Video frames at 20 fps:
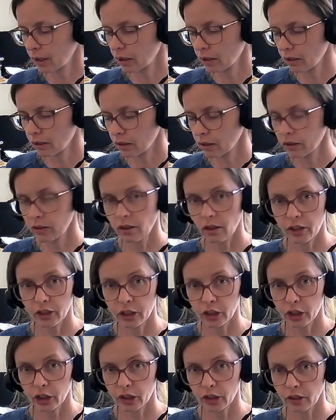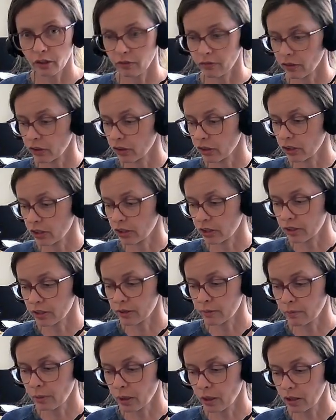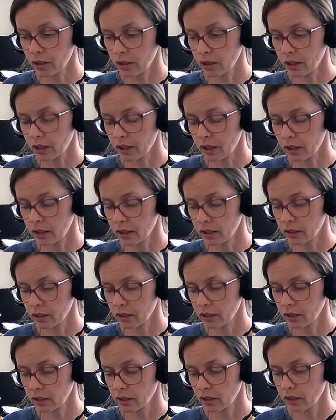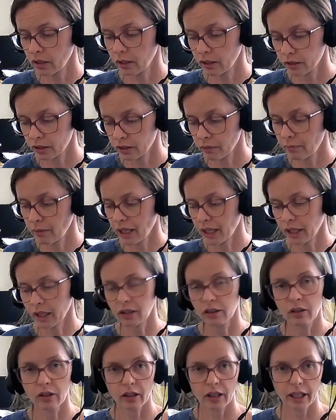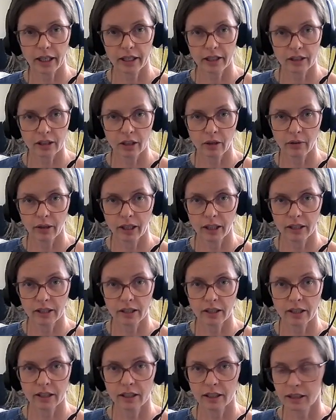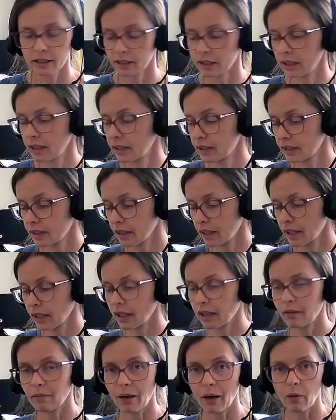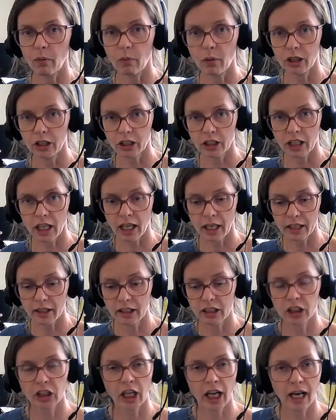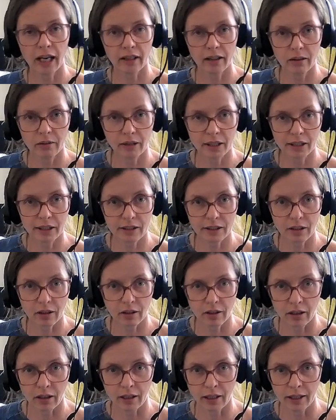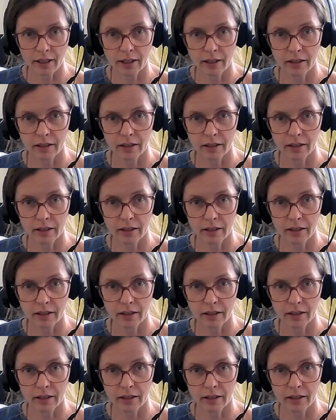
larger versus smaller to make it look like it's going into the distance, thinking about what side the shadow is on.